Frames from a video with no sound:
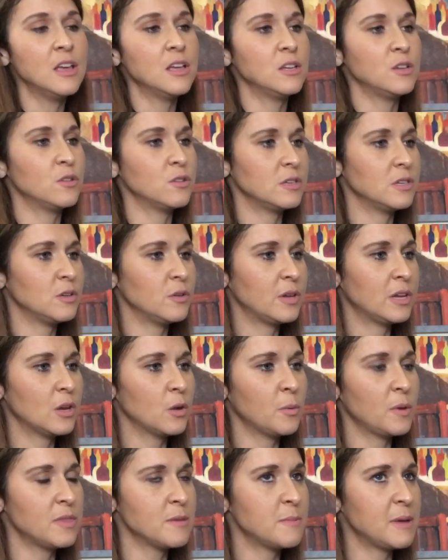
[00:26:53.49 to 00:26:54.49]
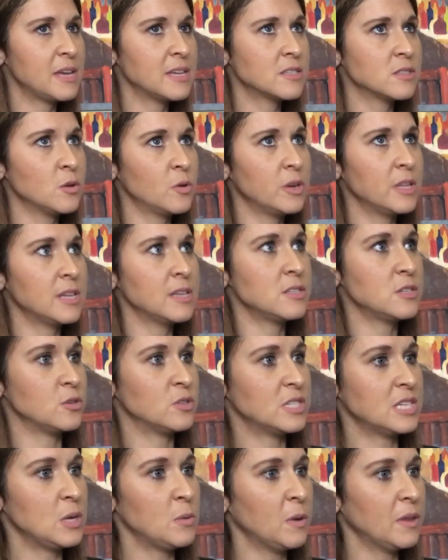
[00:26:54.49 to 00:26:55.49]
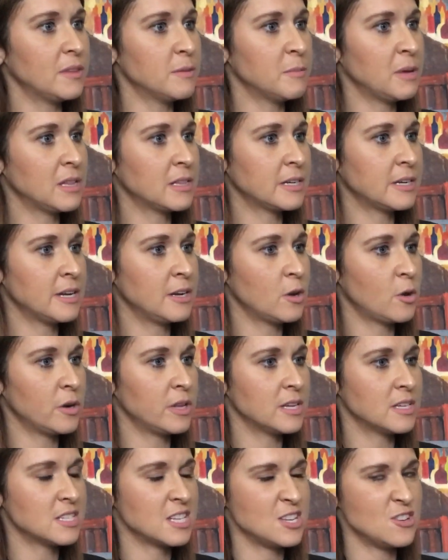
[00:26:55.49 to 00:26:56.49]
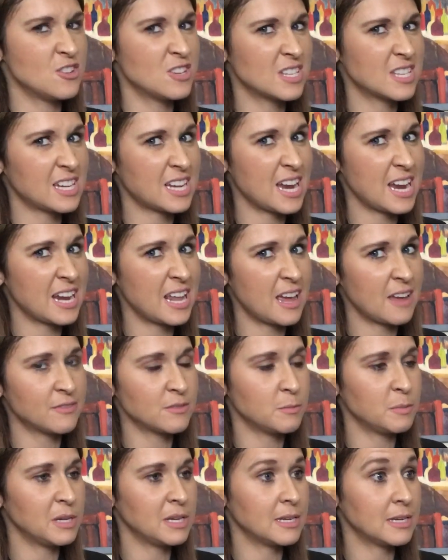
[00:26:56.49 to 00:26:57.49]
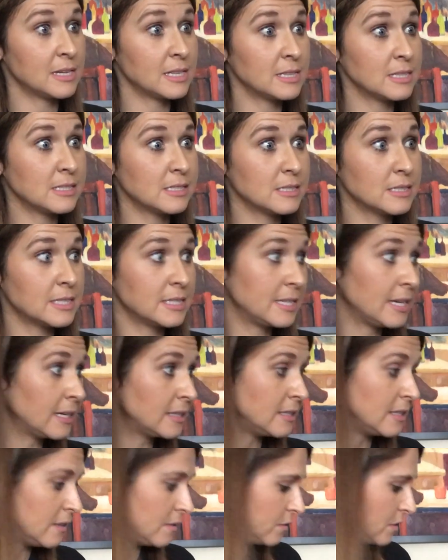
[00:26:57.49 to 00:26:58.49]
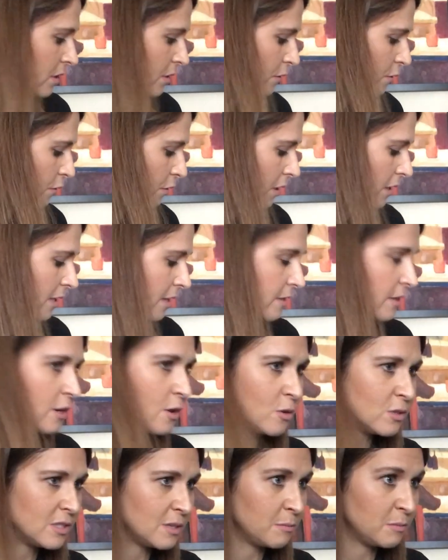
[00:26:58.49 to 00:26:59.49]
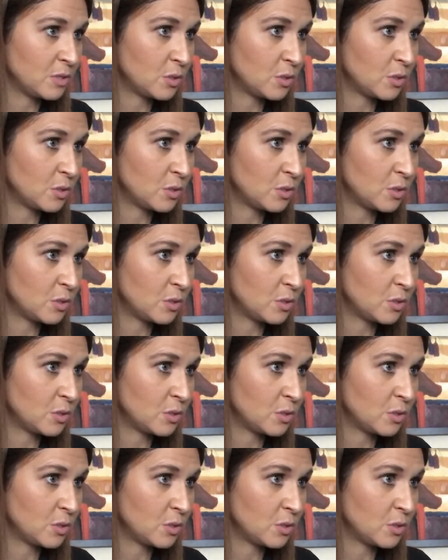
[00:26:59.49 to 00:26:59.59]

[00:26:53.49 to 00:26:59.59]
You hear what the bass note is, you see what the melody note is, and you just kind of have to be a little detective to fill in the notes in